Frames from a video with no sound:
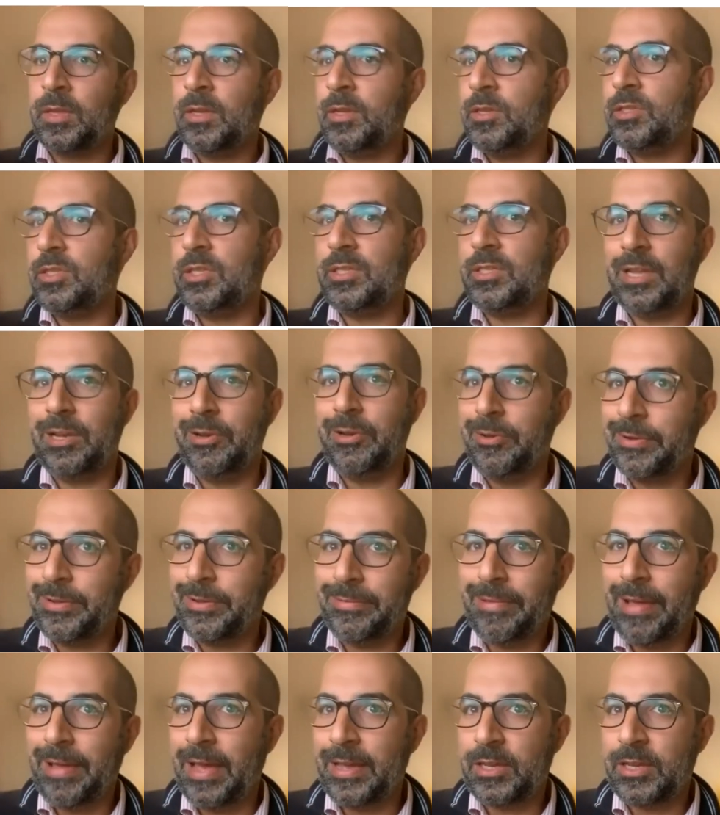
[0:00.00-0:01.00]
She said, look,
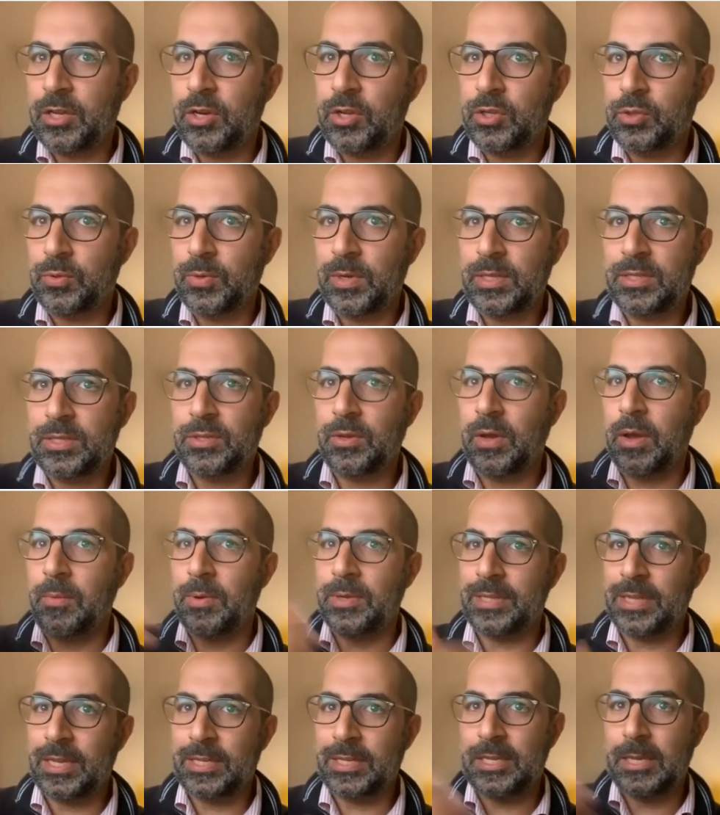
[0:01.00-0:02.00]
I cannot do it. So I
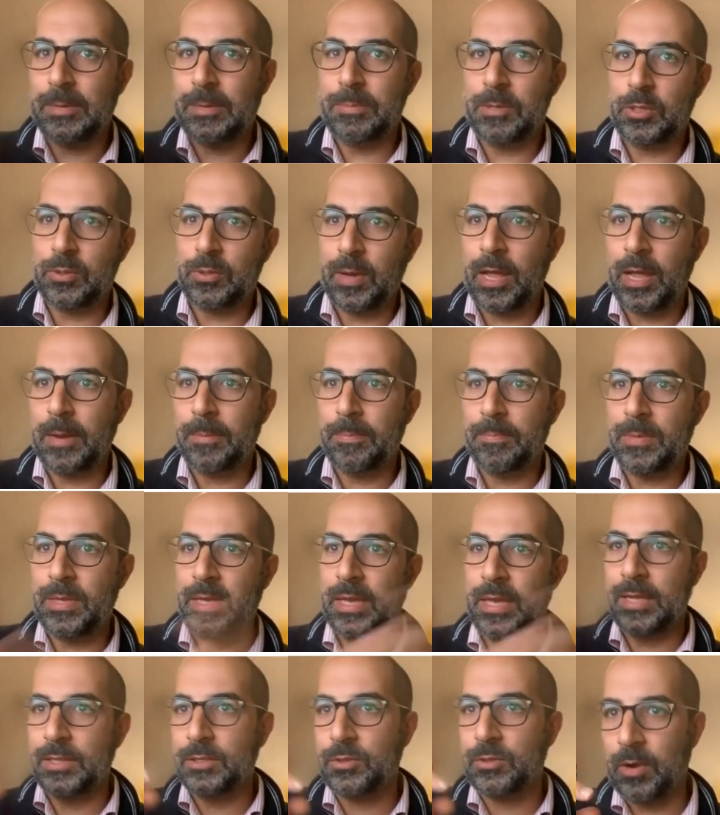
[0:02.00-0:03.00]
want SAP to help me,
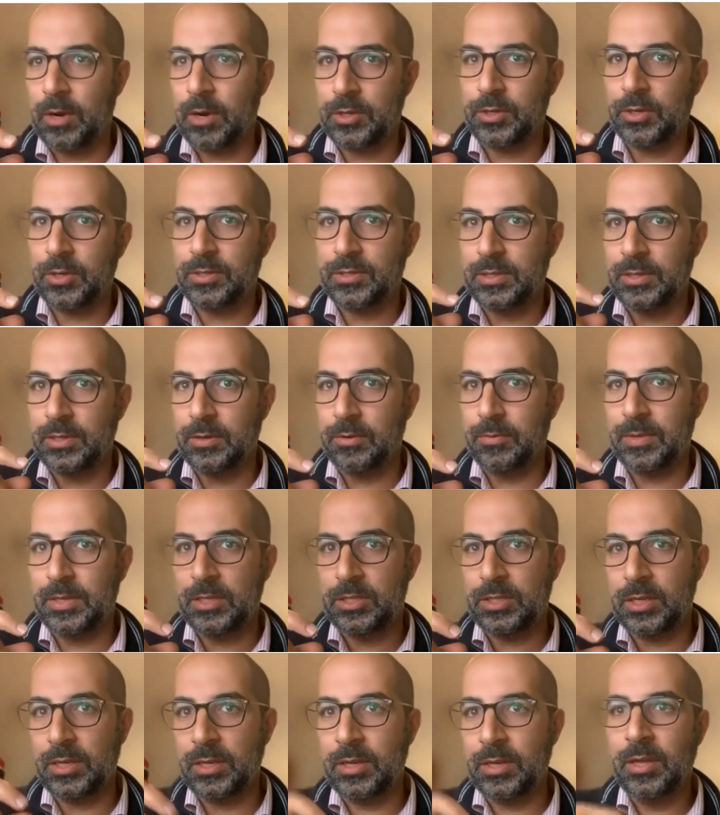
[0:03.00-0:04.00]
headquarters in the
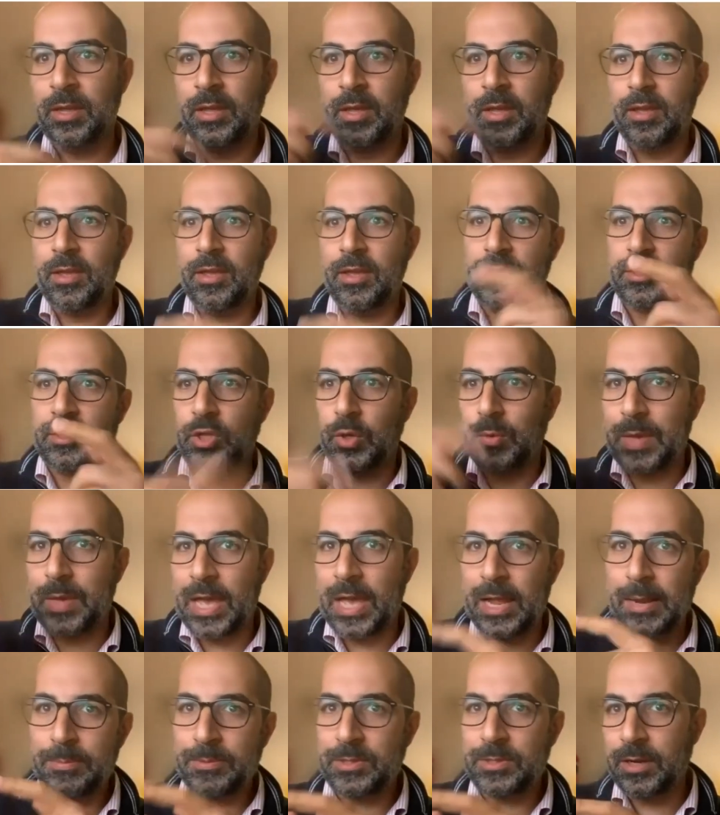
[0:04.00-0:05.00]
region. So we
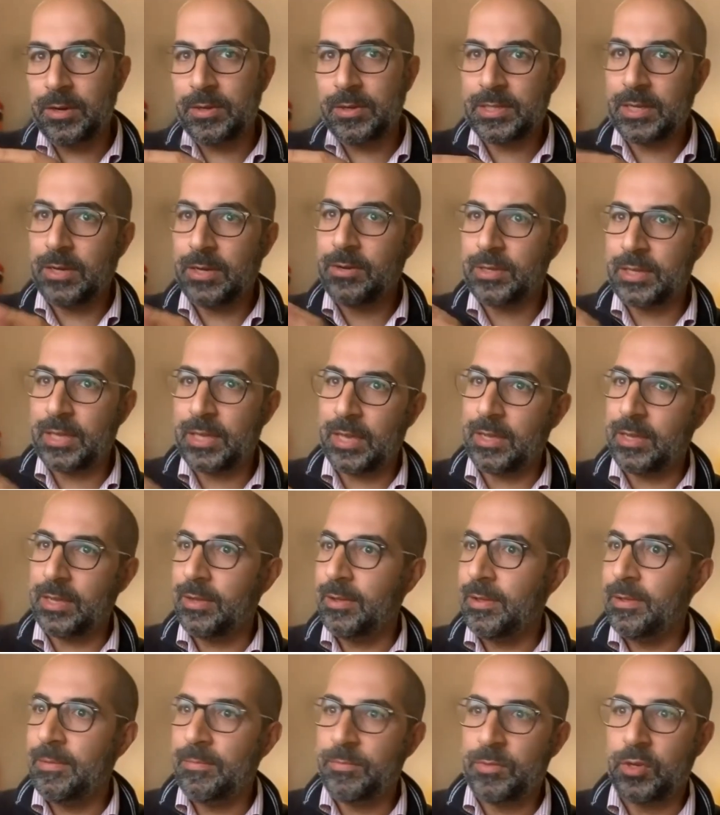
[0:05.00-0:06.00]
helped her and said, okay,
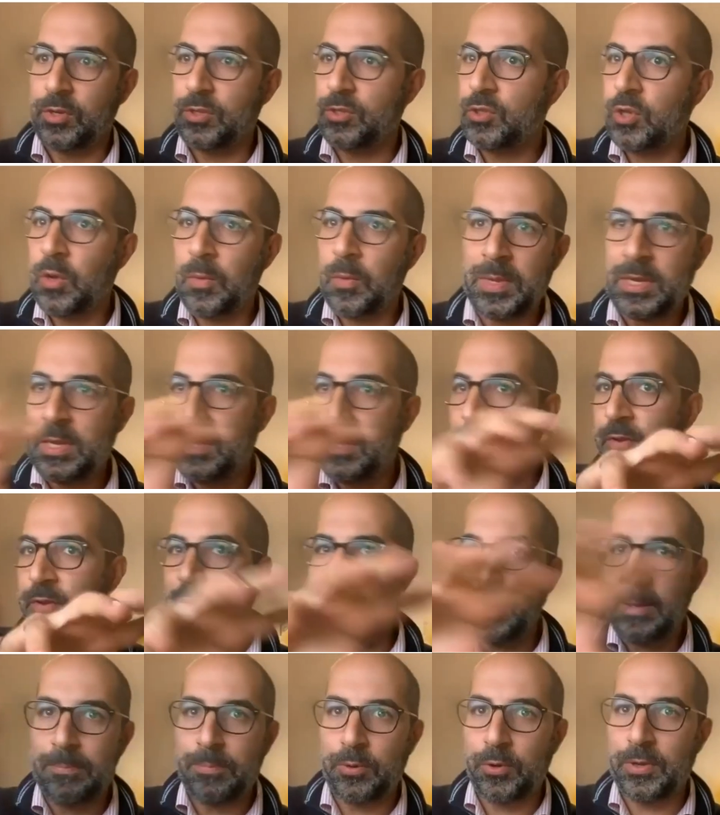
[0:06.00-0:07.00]
there's so many of our
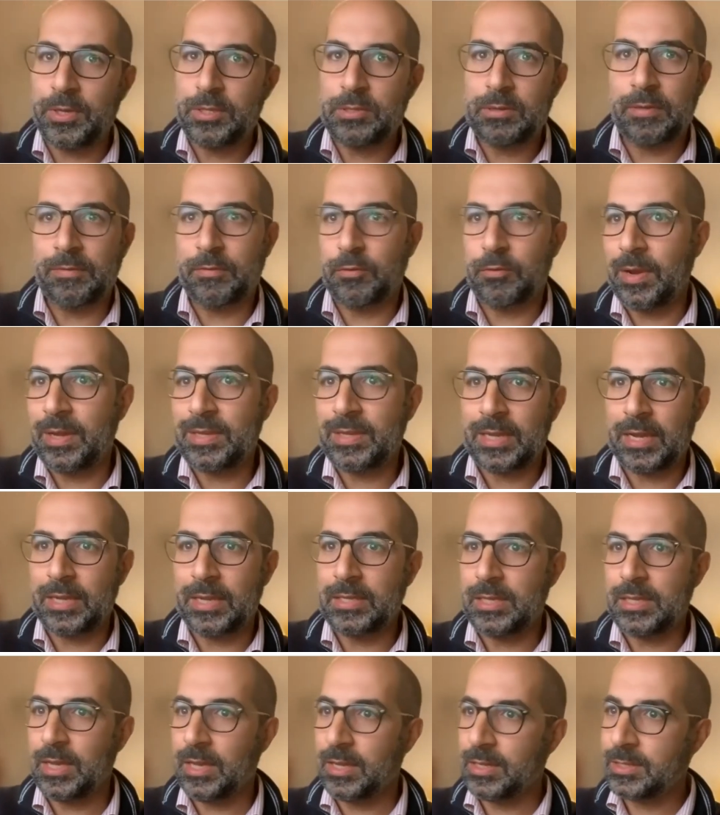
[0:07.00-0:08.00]
employees who have great
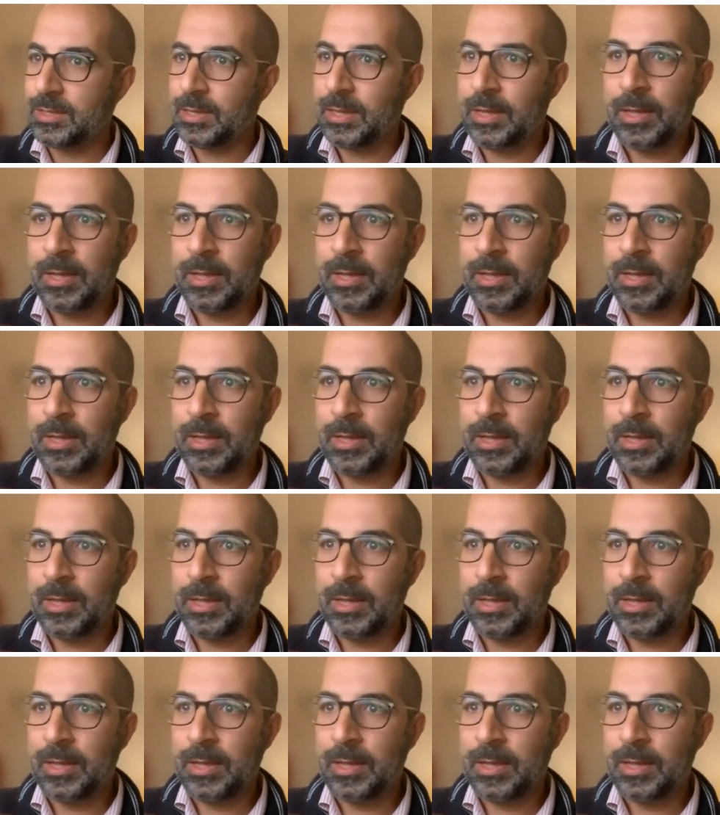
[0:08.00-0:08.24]
ideas.